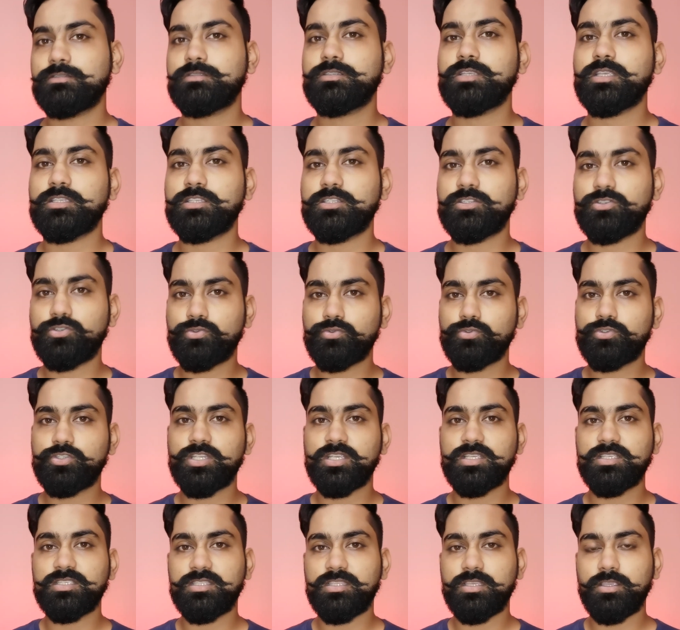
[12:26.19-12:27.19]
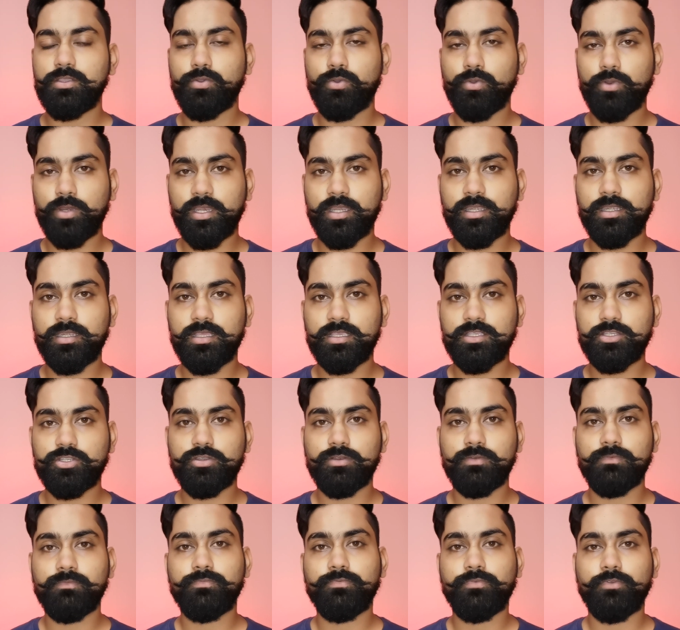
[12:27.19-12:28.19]
just to change the
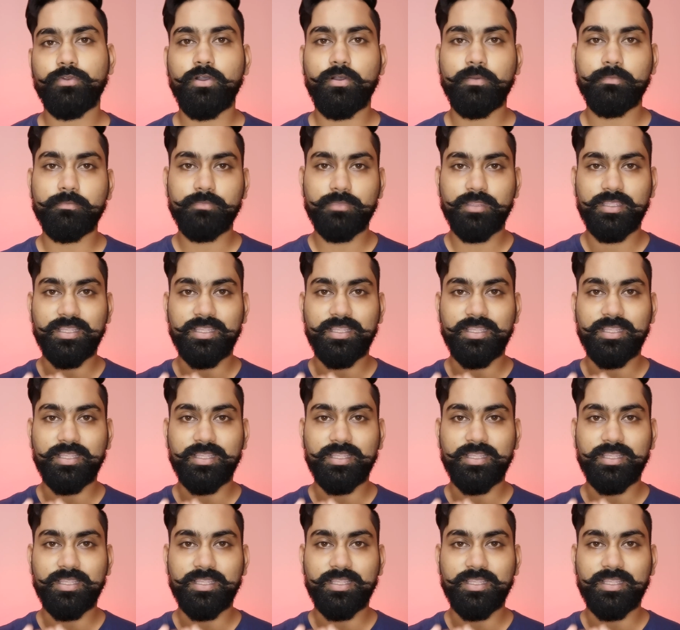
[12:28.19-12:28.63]
orientation from